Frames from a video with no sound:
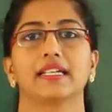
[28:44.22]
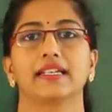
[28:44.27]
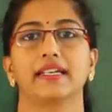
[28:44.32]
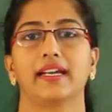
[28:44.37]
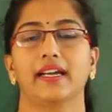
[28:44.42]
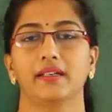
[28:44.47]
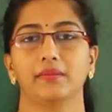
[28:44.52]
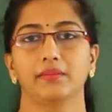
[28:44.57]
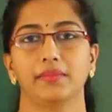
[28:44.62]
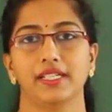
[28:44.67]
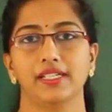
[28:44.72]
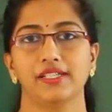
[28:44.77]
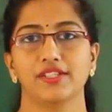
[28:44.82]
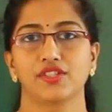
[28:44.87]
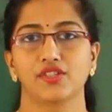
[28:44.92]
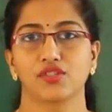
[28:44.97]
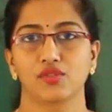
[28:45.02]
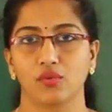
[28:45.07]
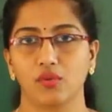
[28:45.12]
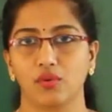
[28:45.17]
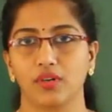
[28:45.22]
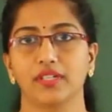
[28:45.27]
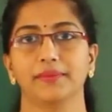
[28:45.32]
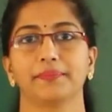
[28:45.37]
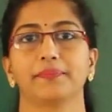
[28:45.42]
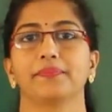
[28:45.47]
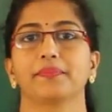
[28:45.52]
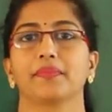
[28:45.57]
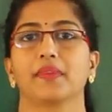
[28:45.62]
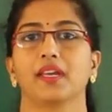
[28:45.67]
can be stored
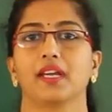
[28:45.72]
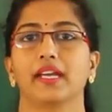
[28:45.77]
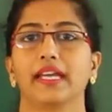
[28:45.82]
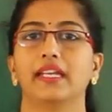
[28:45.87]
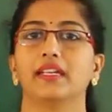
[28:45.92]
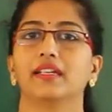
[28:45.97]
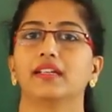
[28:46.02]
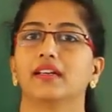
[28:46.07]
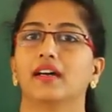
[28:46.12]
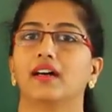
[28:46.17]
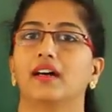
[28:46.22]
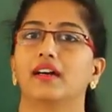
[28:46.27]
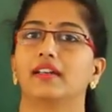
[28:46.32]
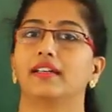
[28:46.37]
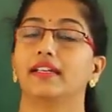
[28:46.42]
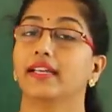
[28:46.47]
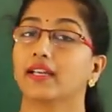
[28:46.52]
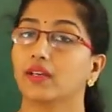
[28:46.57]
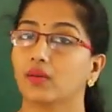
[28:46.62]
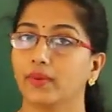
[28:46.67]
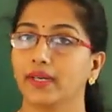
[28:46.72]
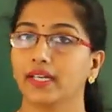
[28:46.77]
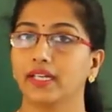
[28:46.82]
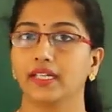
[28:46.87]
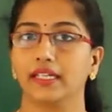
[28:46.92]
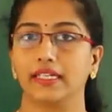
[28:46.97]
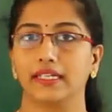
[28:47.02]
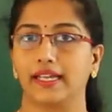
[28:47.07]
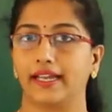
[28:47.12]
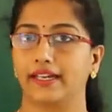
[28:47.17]
in liquid
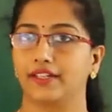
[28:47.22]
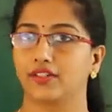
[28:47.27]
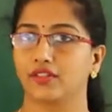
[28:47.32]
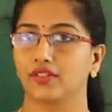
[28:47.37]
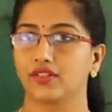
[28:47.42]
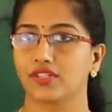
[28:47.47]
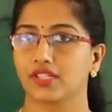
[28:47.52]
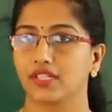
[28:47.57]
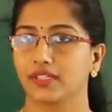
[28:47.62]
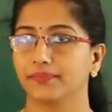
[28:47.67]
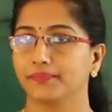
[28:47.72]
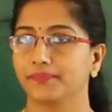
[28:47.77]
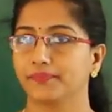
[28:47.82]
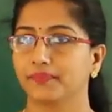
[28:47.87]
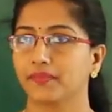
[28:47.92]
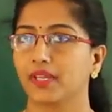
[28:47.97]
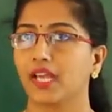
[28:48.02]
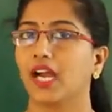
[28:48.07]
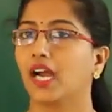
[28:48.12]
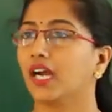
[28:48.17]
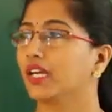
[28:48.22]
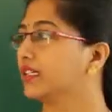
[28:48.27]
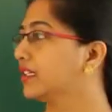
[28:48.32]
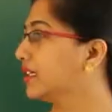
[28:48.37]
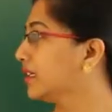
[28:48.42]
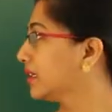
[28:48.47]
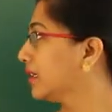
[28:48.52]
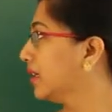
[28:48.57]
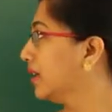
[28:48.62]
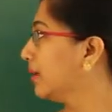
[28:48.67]
nitrogen
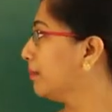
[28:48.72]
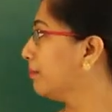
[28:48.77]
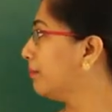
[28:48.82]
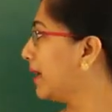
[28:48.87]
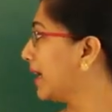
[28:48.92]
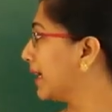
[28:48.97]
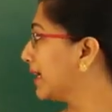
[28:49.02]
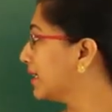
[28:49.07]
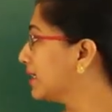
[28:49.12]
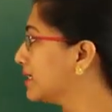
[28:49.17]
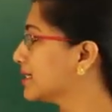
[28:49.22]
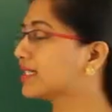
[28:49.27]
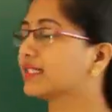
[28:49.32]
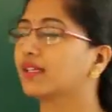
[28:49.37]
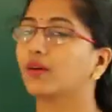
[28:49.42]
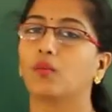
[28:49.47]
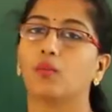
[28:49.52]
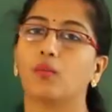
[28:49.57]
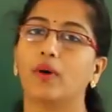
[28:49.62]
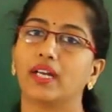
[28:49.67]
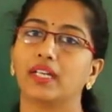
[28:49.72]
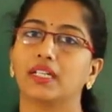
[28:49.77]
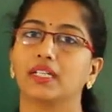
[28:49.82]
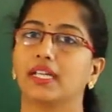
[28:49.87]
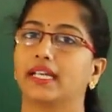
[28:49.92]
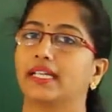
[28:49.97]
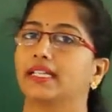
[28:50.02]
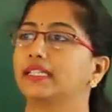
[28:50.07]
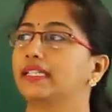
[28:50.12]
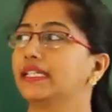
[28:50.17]
under
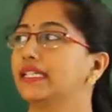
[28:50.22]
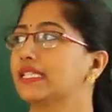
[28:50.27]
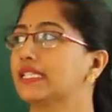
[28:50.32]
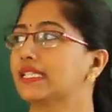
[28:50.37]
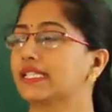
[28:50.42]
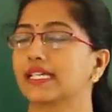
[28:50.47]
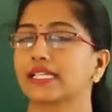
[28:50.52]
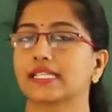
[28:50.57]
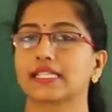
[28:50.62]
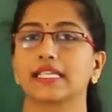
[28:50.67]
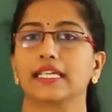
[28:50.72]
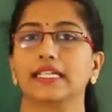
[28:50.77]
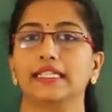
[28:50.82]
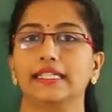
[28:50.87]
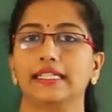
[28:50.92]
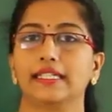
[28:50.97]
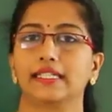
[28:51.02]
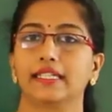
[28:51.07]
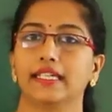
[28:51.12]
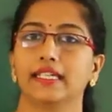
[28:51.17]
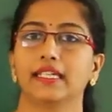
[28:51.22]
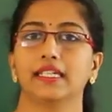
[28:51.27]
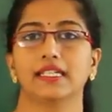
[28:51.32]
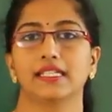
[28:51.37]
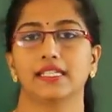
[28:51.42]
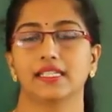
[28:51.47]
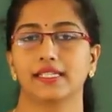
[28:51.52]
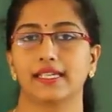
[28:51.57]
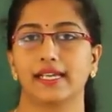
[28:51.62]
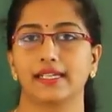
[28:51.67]
-196 degrees
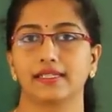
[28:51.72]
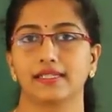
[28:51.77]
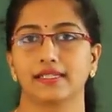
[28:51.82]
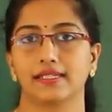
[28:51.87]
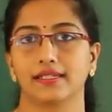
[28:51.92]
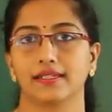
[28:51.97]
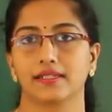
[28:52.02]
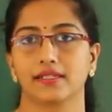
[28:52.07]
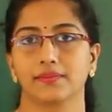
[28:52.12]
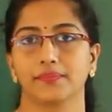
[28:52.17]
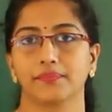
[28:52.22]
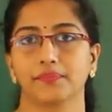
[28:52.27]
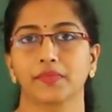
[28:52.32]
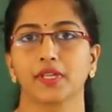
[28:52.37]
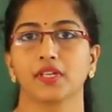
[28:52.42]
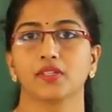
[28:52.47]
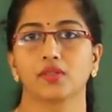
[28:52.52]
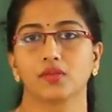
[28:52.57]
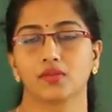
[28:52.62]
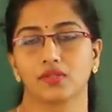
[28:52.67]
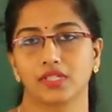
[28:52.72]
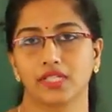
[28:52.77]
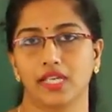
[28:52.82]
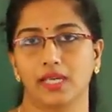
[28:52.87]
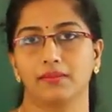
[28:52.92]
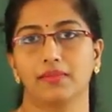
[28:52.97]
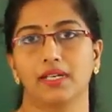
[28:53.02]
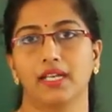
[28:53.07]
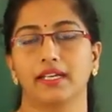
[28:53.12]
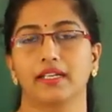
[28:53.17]
Celsius. So
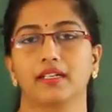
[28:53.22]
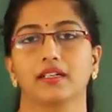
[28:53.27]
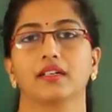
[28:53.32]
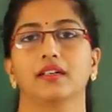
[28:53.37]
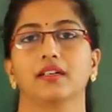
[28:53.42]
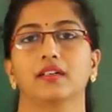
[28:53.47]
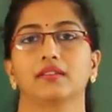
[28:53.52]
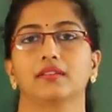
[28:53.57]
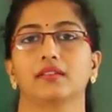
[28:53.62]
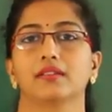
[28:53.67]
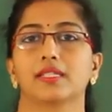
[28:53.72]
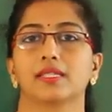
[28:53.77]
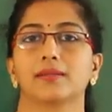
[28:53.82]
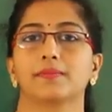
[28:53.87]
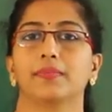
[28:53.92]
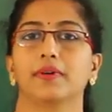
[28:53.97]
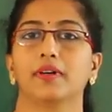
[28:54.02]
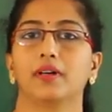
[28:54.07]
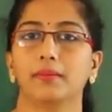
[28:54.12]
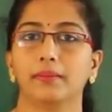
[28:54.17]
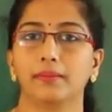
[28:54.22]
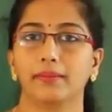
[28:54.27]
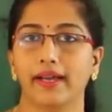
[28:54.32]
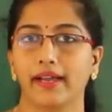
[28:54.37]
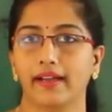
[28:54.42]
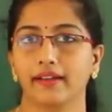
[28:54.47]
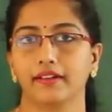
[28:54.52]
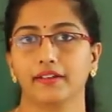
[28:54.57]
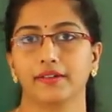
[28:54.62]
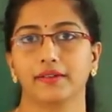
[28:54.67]
same like the sperm
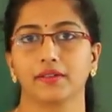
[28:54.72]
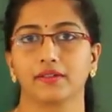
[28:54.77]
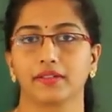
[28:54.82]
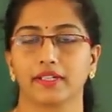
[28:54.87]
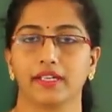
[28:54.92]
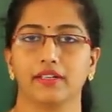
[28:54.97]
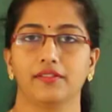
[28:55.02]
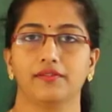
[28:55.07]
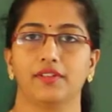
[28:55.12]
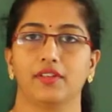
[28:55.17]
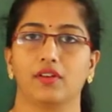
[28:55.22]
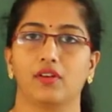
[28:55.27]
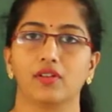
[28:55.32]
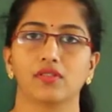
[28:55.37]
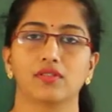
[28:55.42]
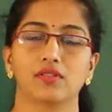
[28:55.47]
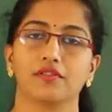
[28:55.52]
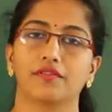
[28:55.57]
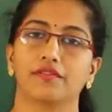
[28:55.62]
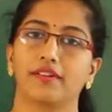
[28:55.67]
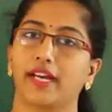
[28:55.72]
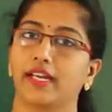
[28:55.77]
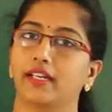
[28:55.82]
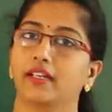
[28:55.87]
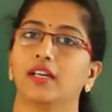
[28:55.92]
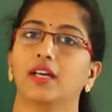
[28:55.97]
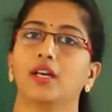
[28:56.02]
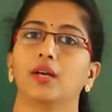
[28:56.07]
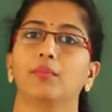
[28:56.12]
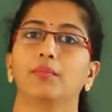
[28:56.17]
bank, okay, we also find
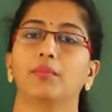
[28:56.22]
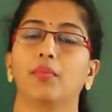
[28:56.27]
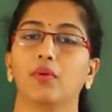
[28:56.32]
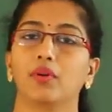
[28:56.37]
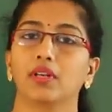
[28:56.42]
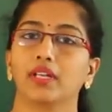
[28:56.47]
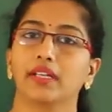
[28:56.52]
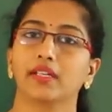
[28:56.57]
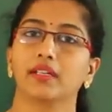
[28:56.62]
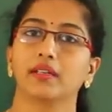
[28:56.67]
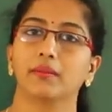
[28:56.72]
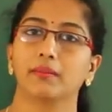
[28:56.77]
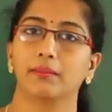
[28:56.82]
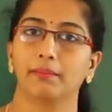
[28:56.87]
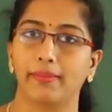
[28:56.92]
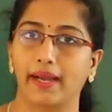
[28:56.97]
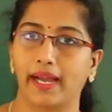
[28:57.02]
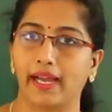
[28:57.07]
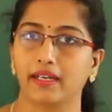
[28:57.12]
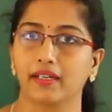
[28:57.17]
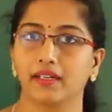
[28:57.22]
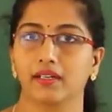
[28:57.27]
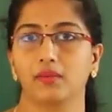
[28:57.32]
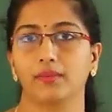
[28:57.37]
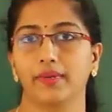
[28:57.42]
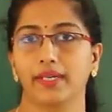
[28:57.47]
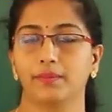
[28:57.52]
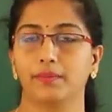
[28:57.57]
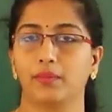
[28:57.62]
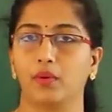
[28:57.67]
pollen bank
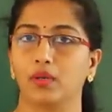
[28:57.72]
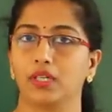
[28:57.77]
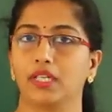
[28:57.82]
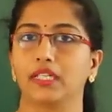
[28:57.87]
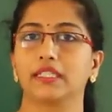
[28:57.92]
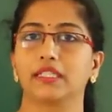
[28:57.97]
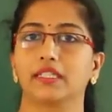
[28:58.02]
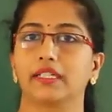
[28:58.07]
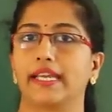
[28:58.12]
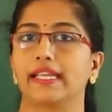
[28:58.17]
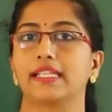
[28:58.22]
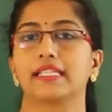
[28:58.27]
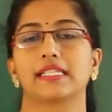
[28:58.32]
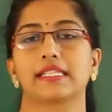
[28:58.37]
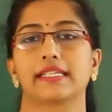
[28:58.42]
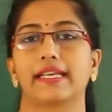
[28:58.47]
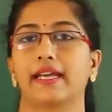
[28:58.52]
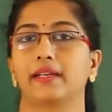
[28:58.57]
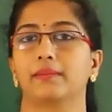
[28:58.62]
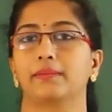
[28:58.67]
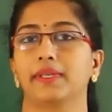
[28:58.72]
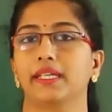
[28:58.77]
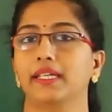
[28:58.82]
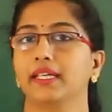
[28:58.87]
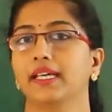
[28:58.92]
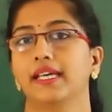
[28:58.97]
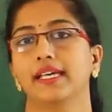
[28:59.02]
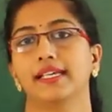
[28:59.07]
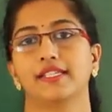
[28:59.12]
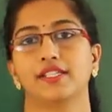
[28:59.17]
where pollen grains can be
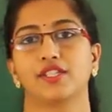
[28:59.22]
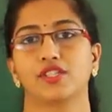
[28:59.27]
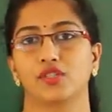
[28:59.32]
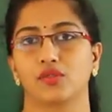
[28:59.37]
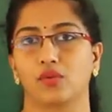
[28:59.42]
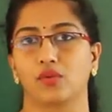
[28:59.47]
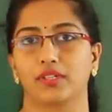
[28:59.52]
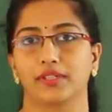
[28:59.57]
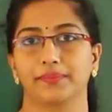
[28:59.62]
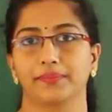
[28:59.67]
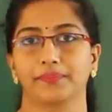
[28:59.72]
stored.